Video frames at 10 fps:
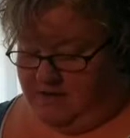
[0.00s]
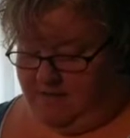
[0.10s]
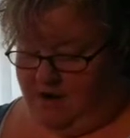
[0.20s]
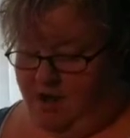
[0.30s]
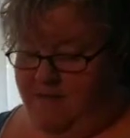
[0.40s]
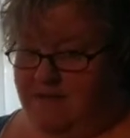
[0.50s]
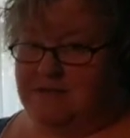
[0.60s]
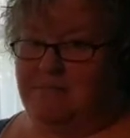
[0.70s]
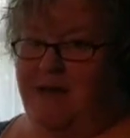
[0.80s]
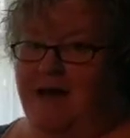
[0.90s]
And then on this
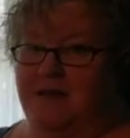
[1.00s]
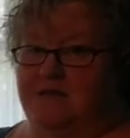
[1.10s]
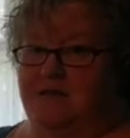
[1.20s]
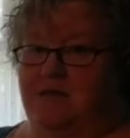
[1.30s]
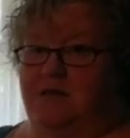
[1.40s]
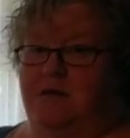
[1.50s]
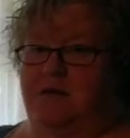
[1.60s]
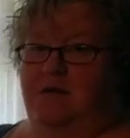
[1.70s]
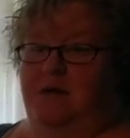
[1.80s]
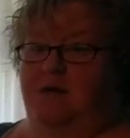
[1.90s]
mat
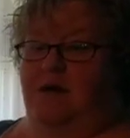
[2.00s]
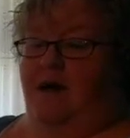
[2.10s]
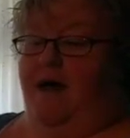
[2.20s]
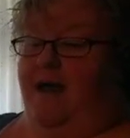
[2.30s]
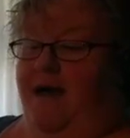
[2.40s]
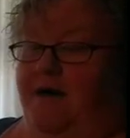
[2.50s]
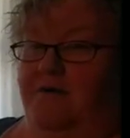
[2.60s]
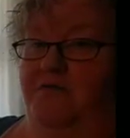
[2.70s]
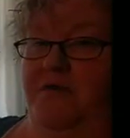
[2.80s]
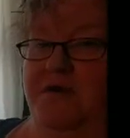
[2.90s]
I
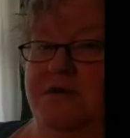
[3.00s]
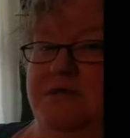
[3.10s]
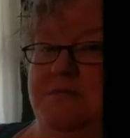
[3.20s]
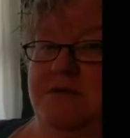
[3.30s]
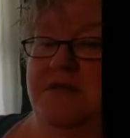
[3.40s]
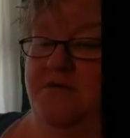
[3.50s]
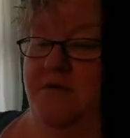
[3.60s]
have some stuff